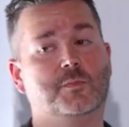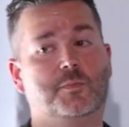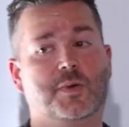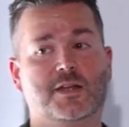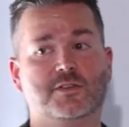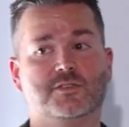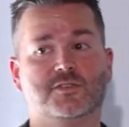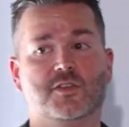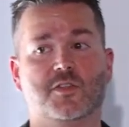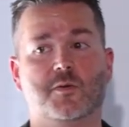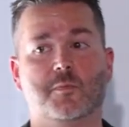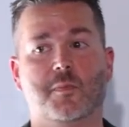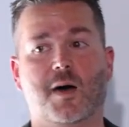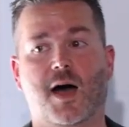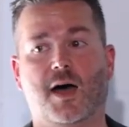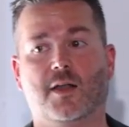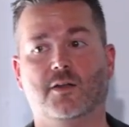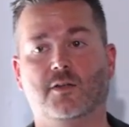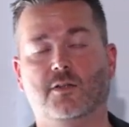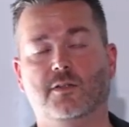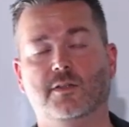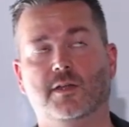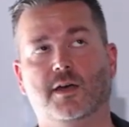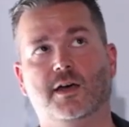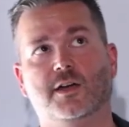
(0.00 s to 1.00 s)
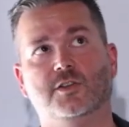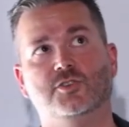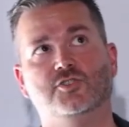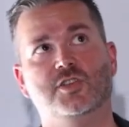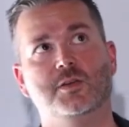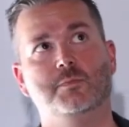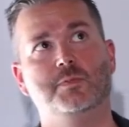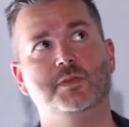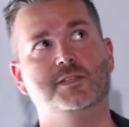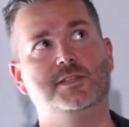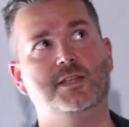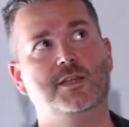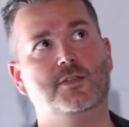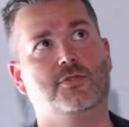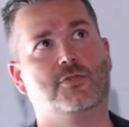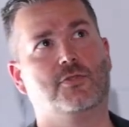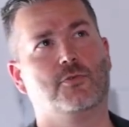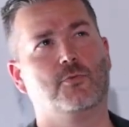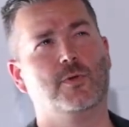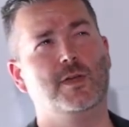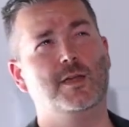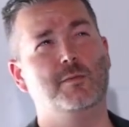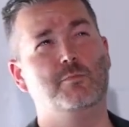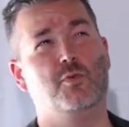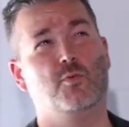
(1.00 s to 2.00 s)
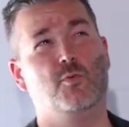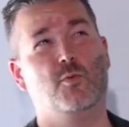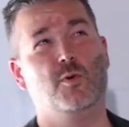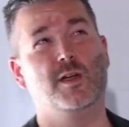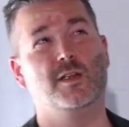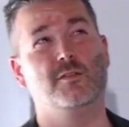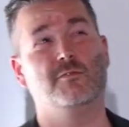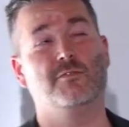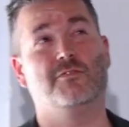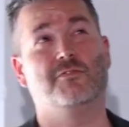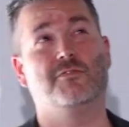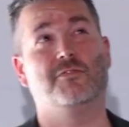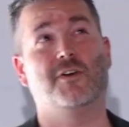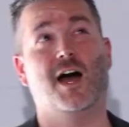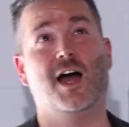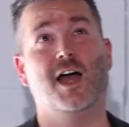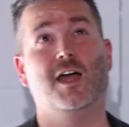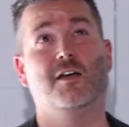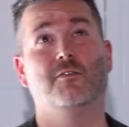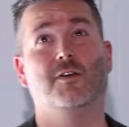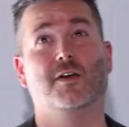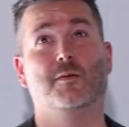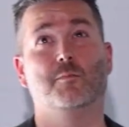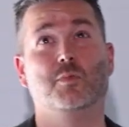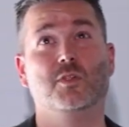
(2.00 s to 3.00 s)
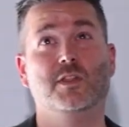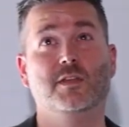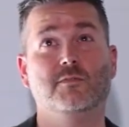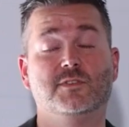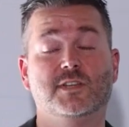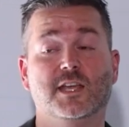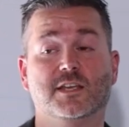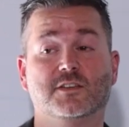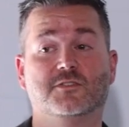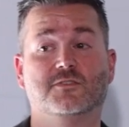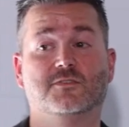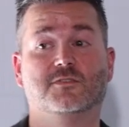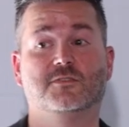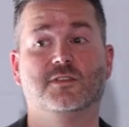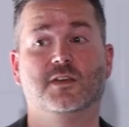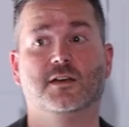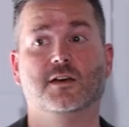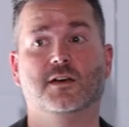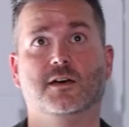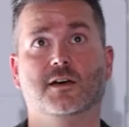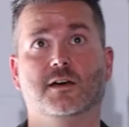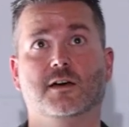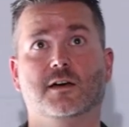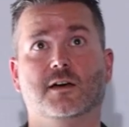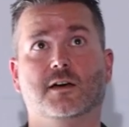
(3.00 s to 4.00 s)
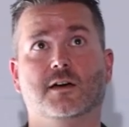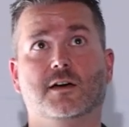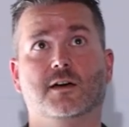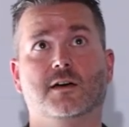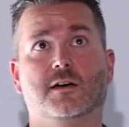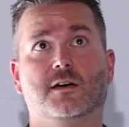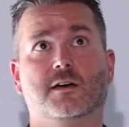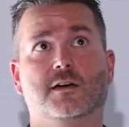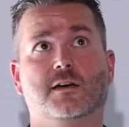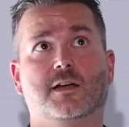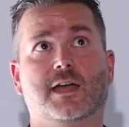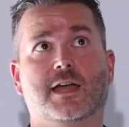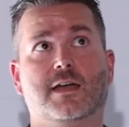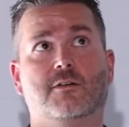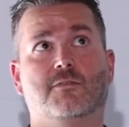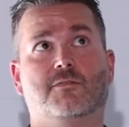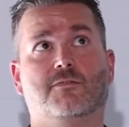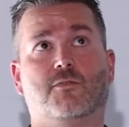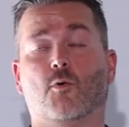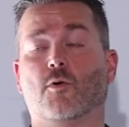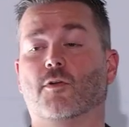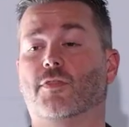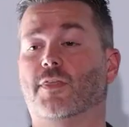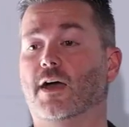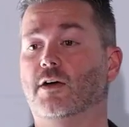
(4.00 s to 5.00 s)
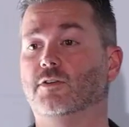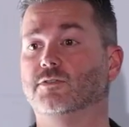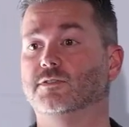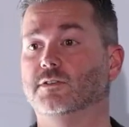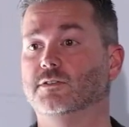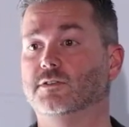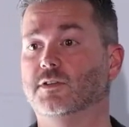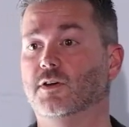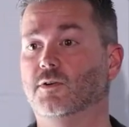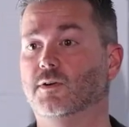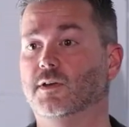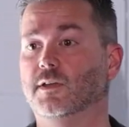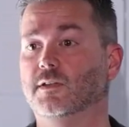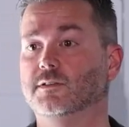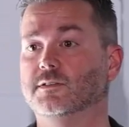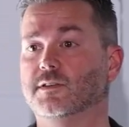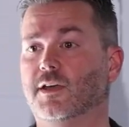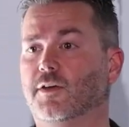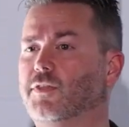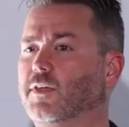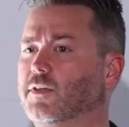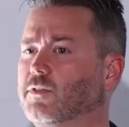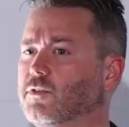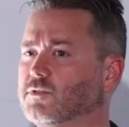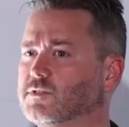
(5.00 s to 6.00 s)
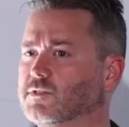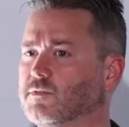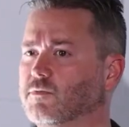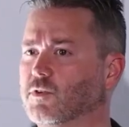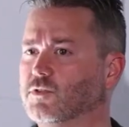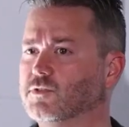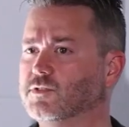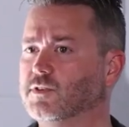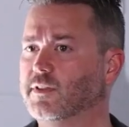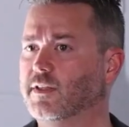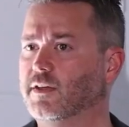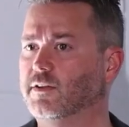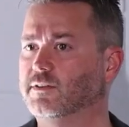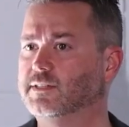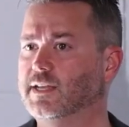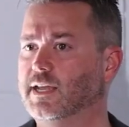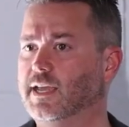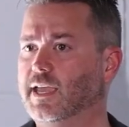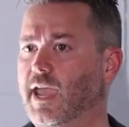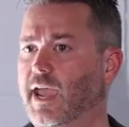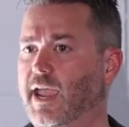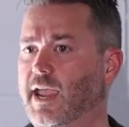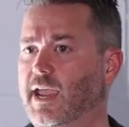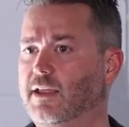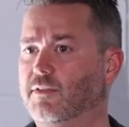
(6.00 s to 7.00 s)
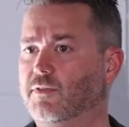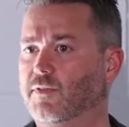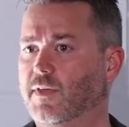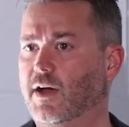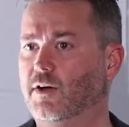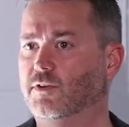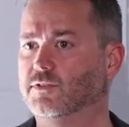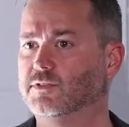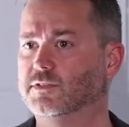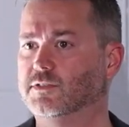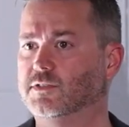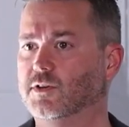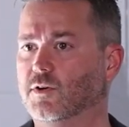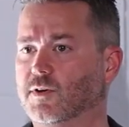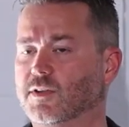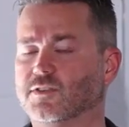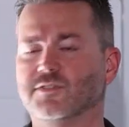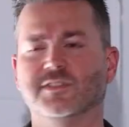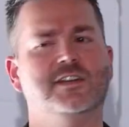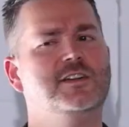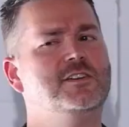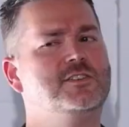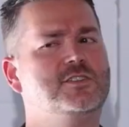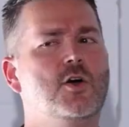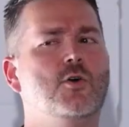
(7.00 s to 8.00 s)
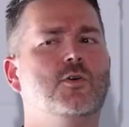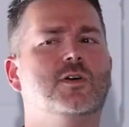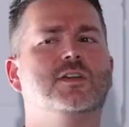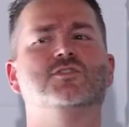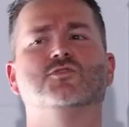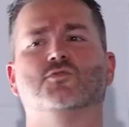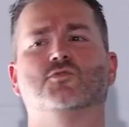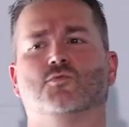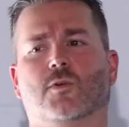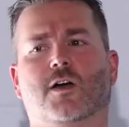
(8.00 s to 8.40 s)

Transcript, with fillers: depends on the model. Uh, GPT 3.5, I believe, takes uh, 4,000 tokens. I think there's a version that'll take 8,000 tokens. And a token's